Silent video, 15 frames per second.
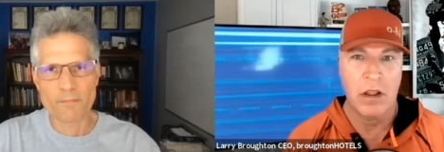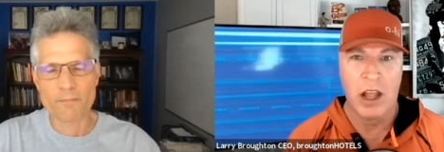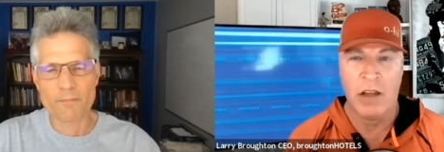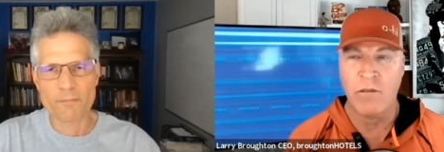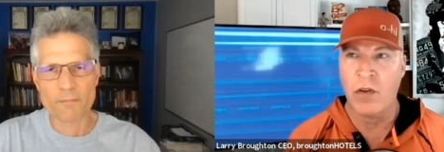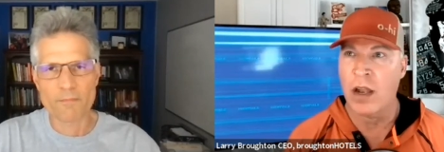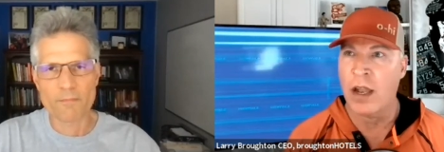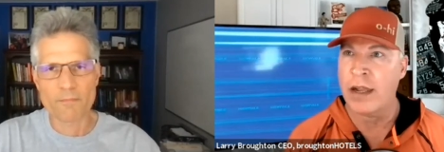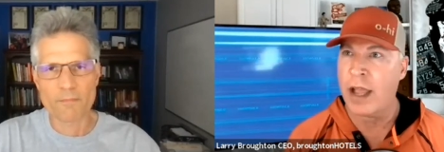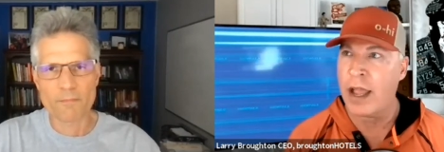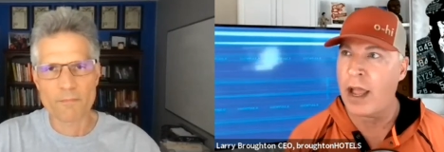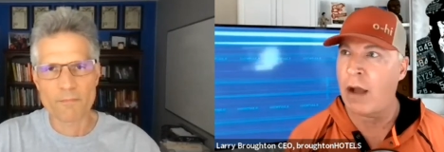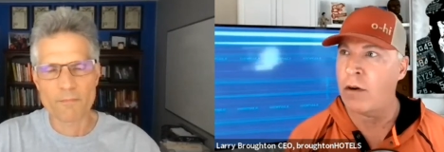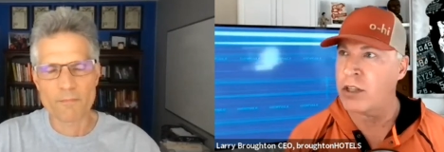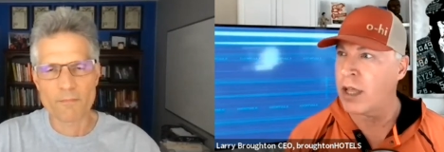Speaker 1: I felt like,
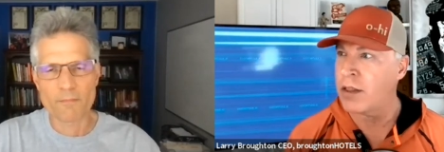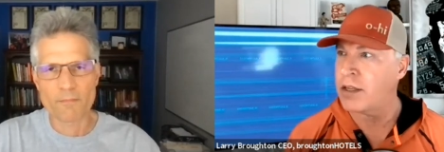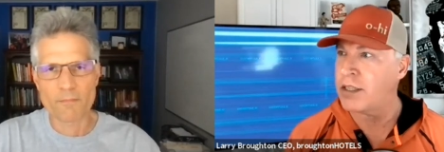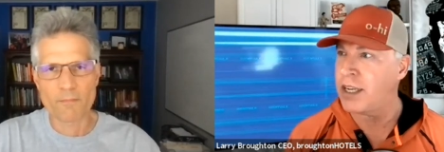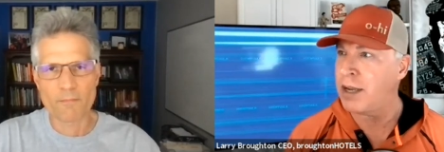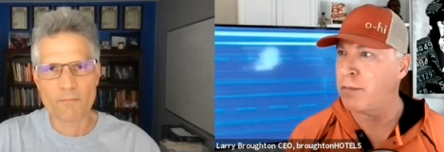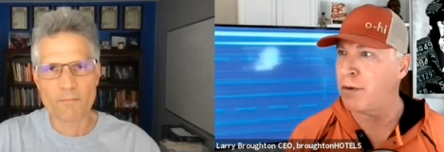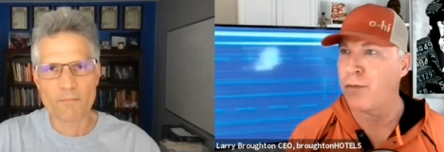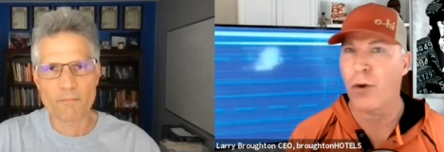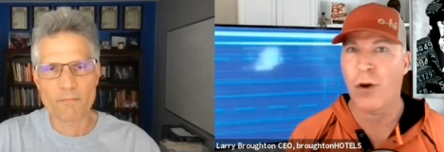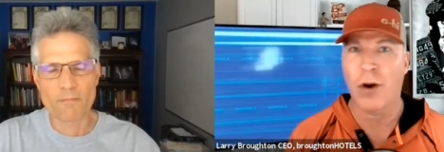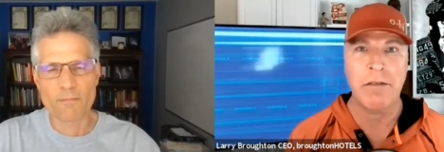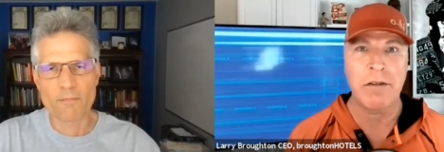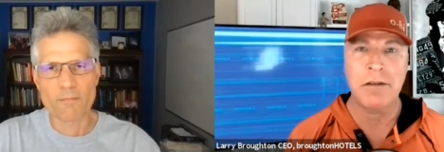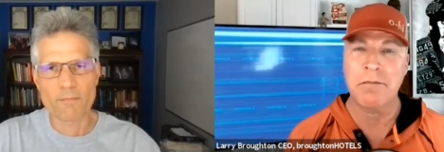hey, I was on the team
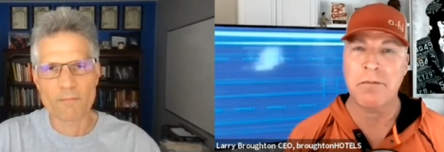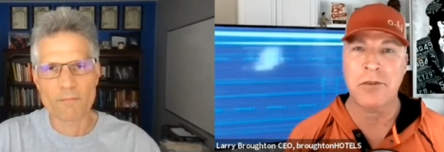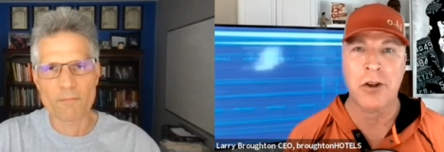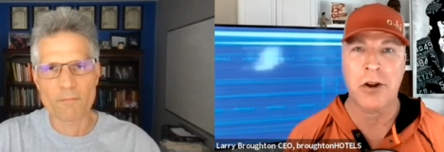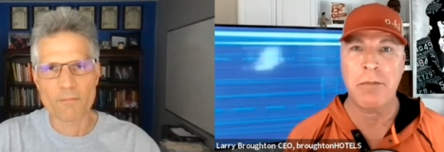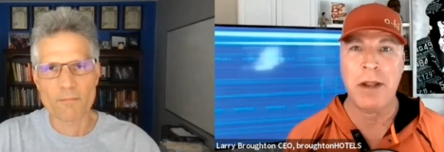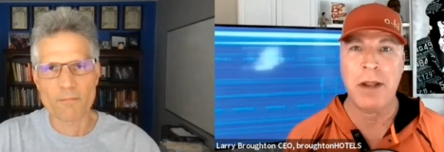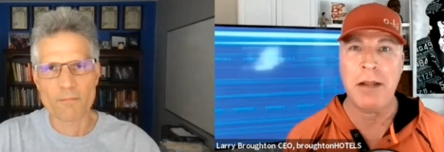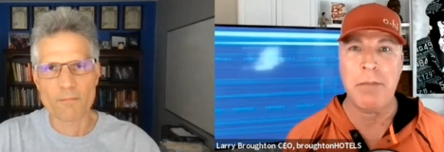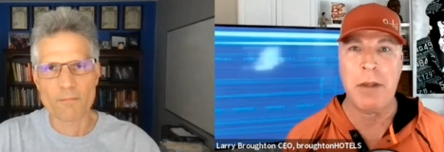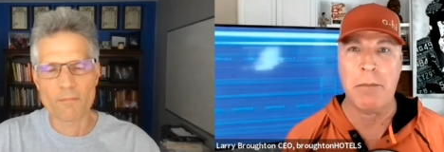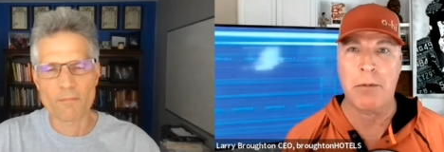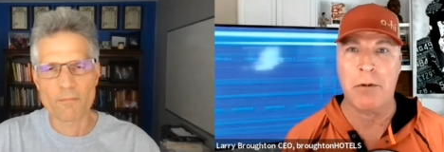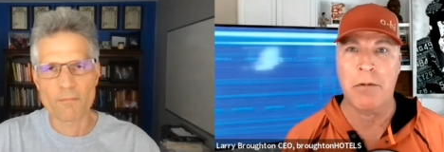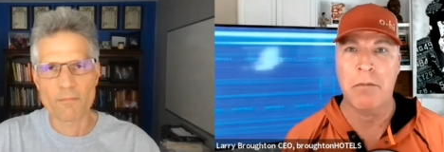before I even started meeting
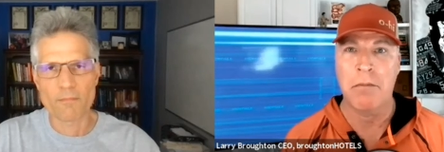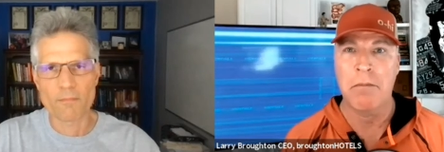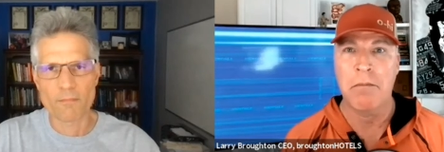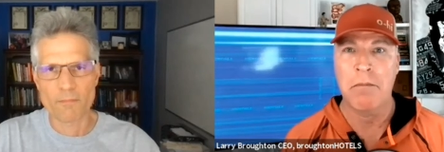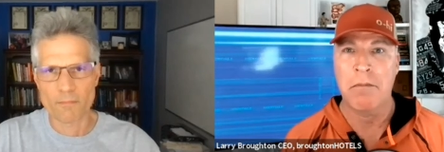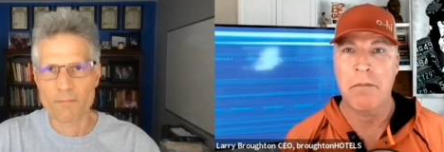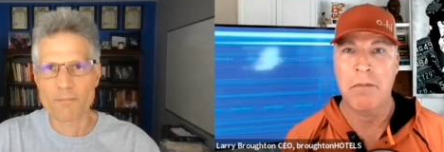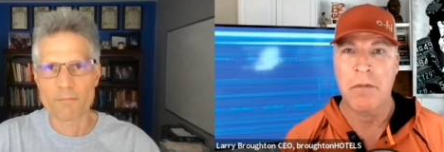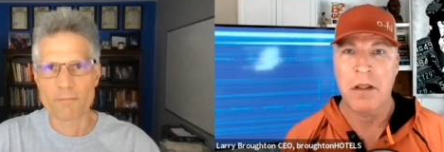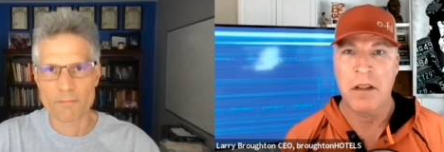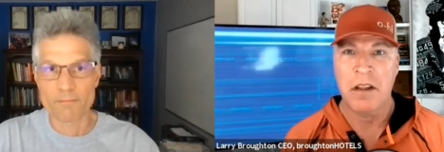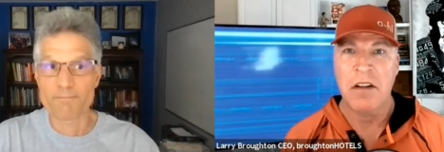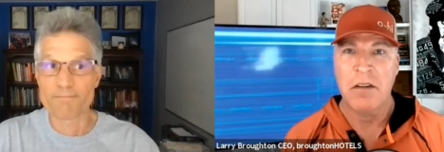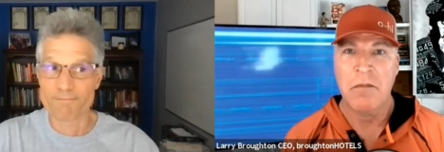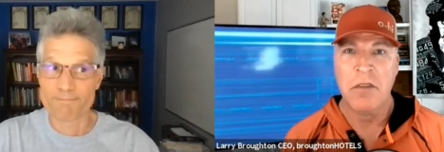people.
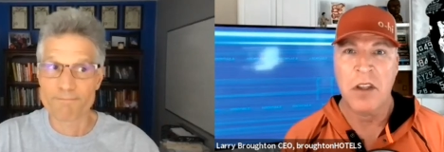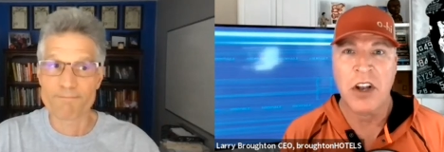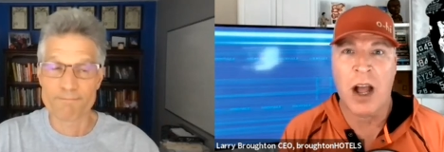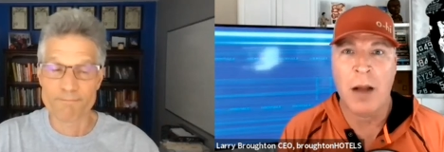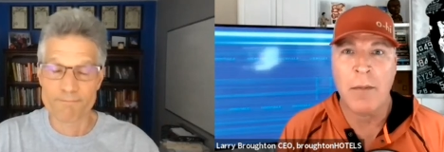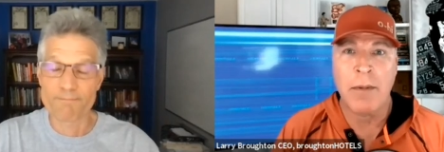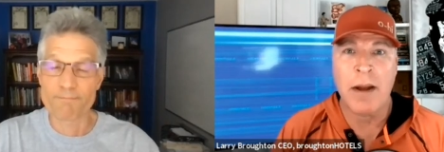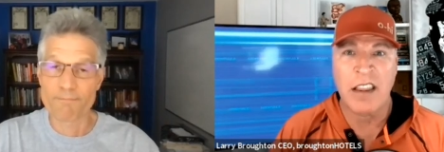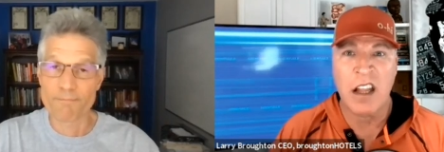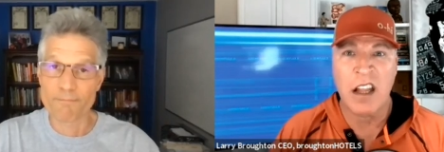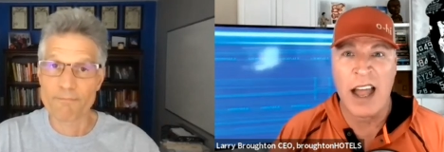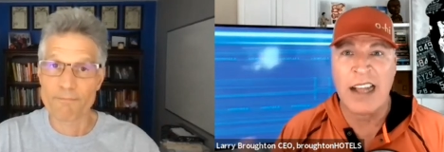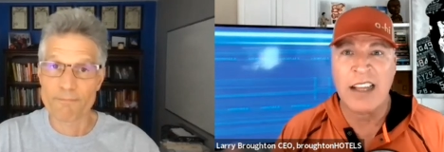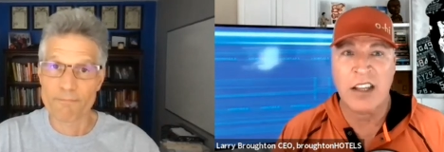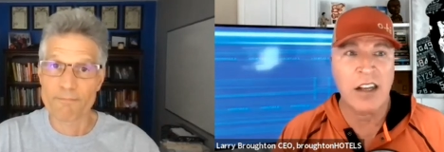They taught me about the
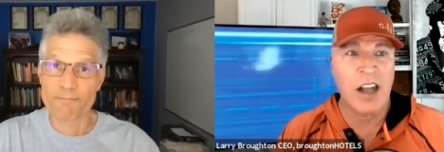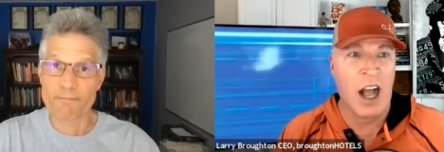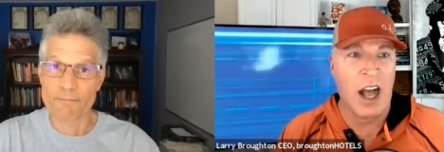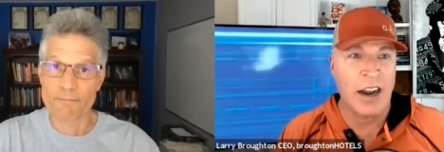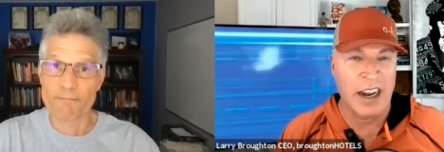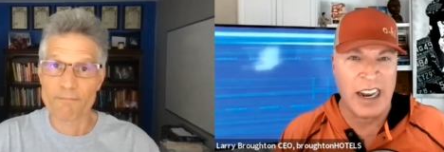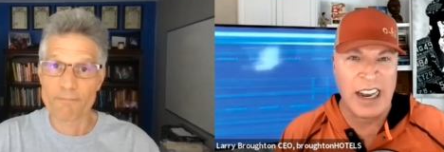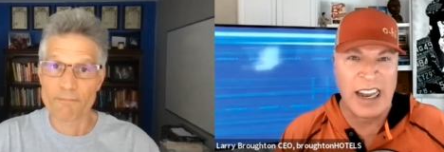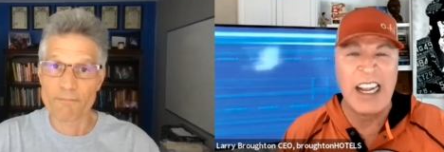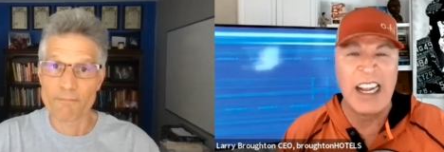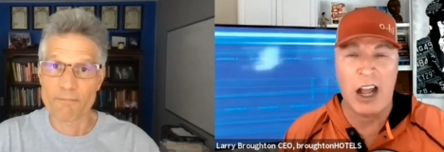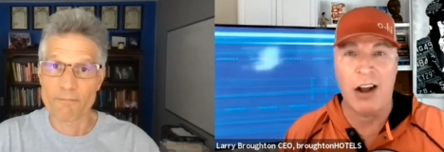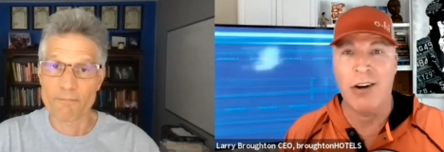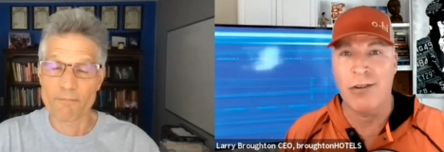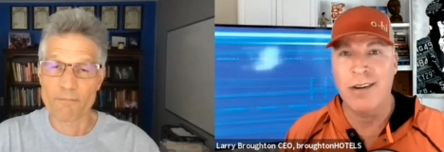lexicon and
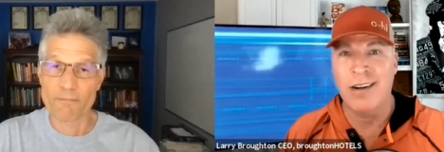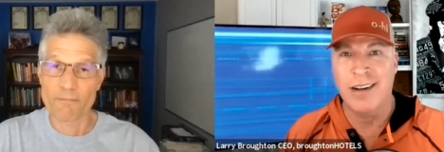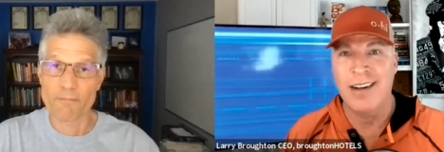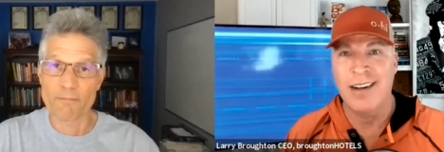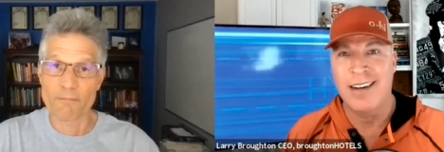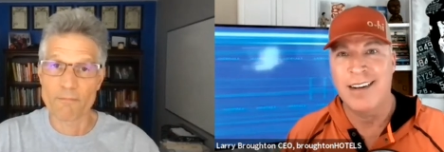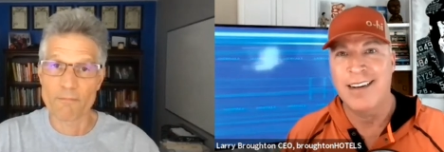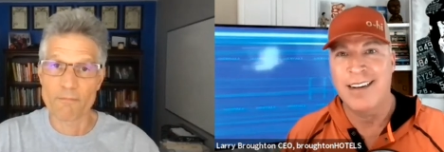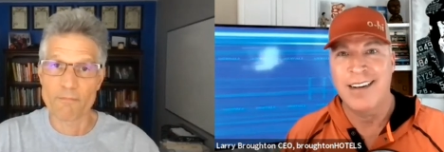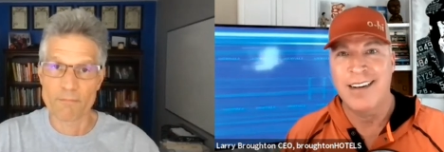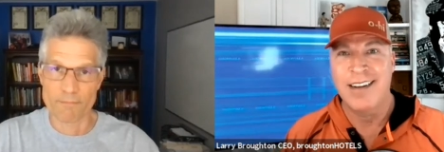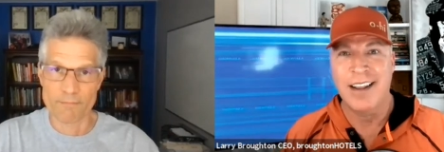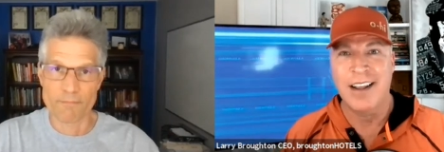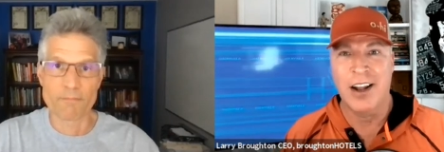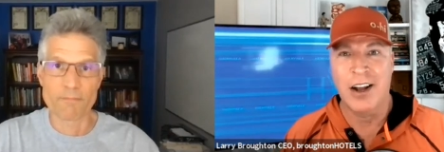lingo,
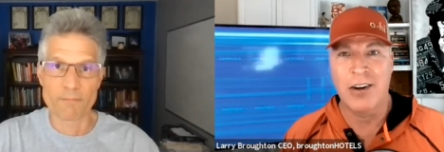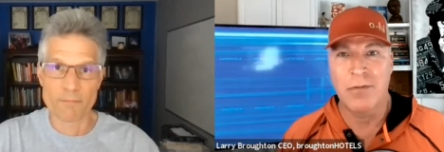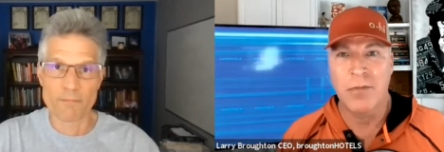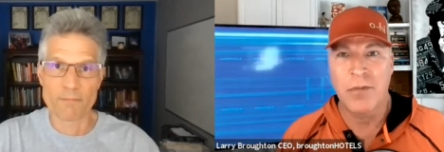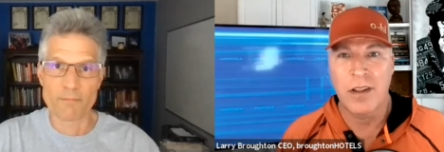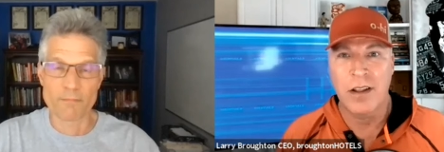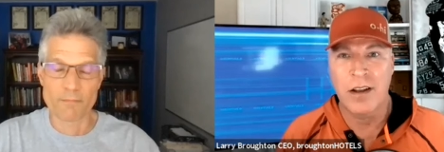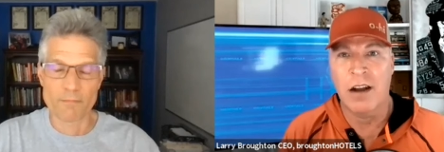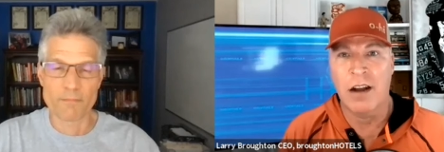you know, uh,